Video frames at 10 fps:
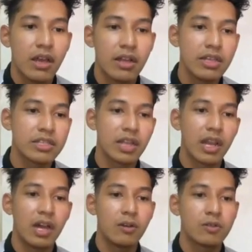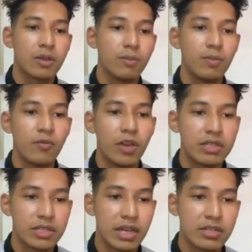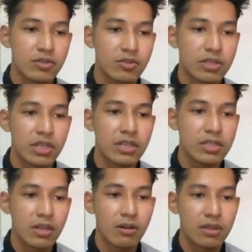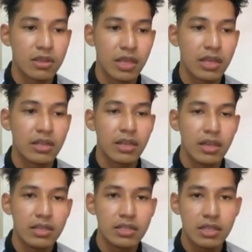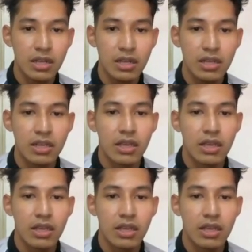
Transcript: This allows websites to change content instantly